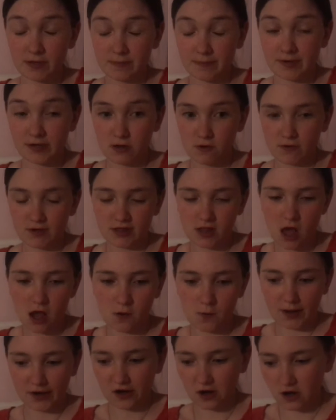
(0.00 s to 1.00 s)
going to be going a
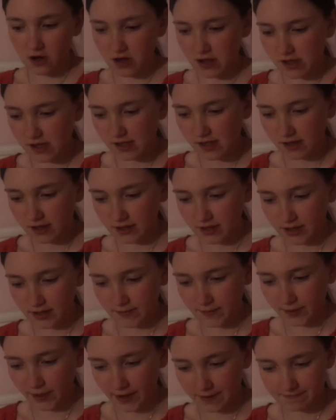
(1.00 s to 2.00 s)
lot quicker.
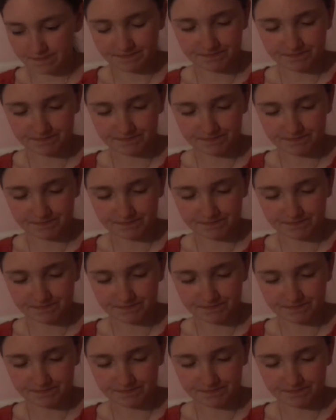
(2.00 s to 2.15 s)
Okay.